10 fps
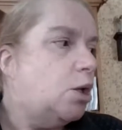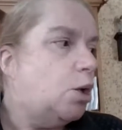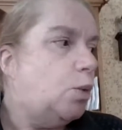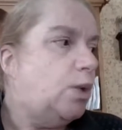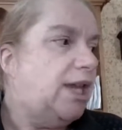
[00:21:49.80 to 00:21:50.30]

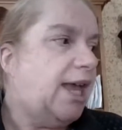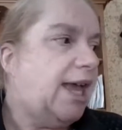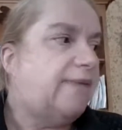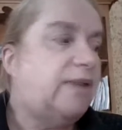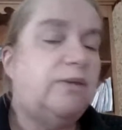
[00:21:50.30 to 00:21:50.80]
We
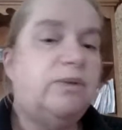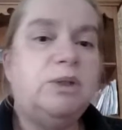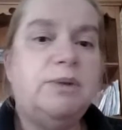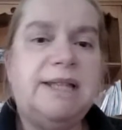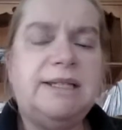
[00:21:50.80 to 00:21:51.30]
have
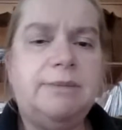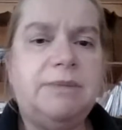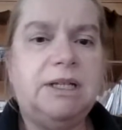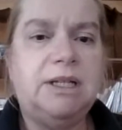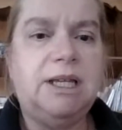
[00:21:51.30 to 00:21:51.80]
influenza. I'm
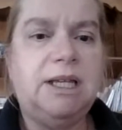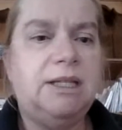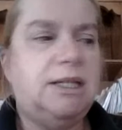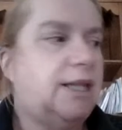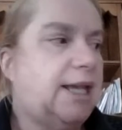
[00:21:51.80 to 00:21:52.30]
not going to get
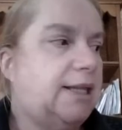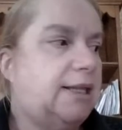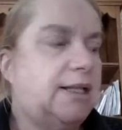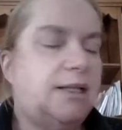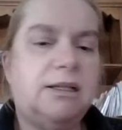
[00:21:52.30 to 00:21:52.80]
into that.
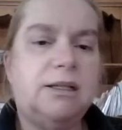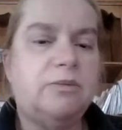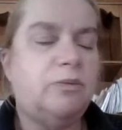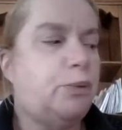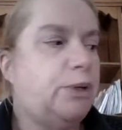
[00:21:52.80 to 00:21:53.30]
That's
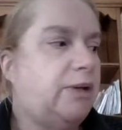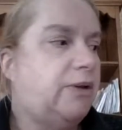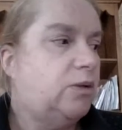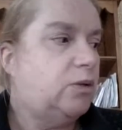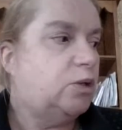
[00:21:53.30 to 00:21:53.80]

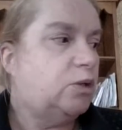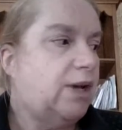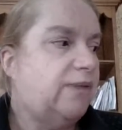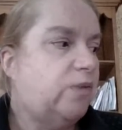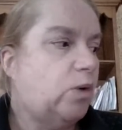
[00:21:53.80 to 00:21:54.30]
pretty
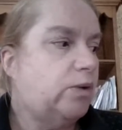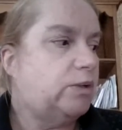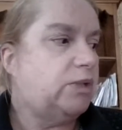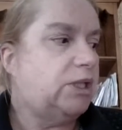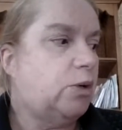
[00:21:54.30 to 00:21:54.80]

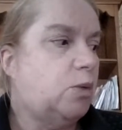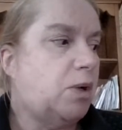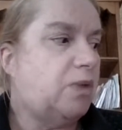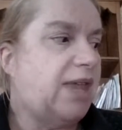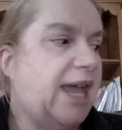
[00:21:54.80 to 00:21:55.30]
straightforward. We know
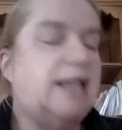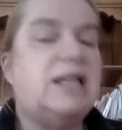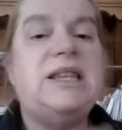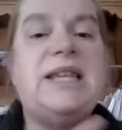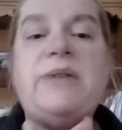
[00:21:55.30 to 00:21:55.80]
about that.
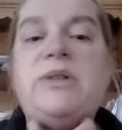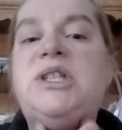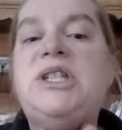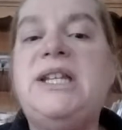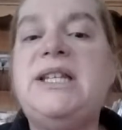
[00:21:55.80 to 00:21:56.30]

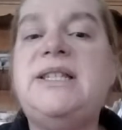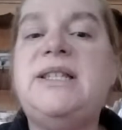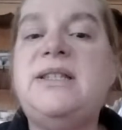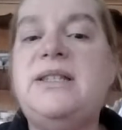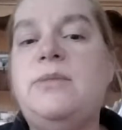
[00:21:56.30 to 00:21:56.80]
Laryngitis
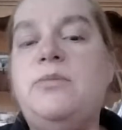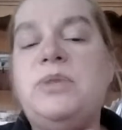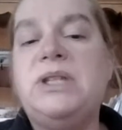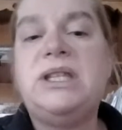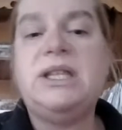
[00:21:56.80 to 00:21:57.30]
is
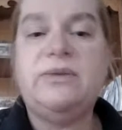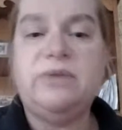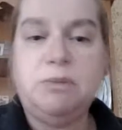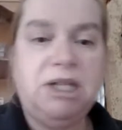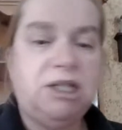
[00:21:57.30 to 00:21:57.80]
simply the
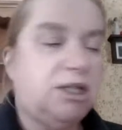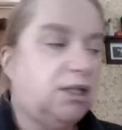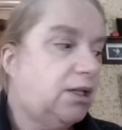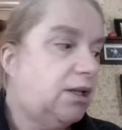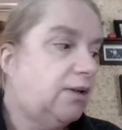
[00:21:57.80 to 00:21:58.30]

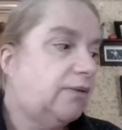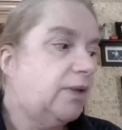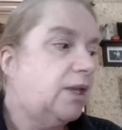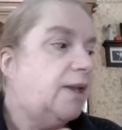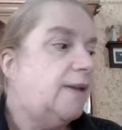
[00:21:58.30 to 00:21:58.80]
inflammation of
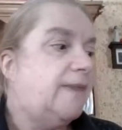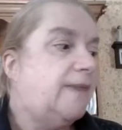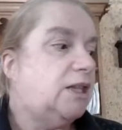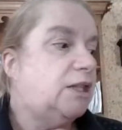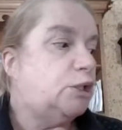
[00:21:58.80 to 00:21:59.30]

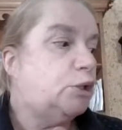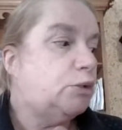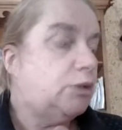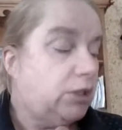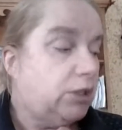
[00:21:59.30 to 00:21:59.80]
the
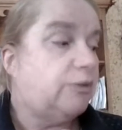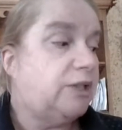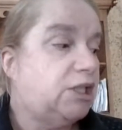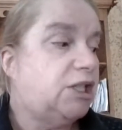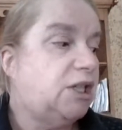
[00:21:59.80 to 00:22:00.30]

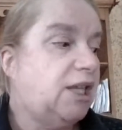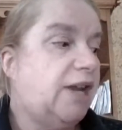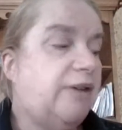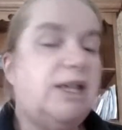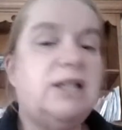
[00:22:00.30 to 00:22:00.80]
laryngeal
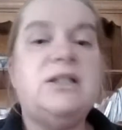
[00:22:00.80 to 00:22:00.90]
area.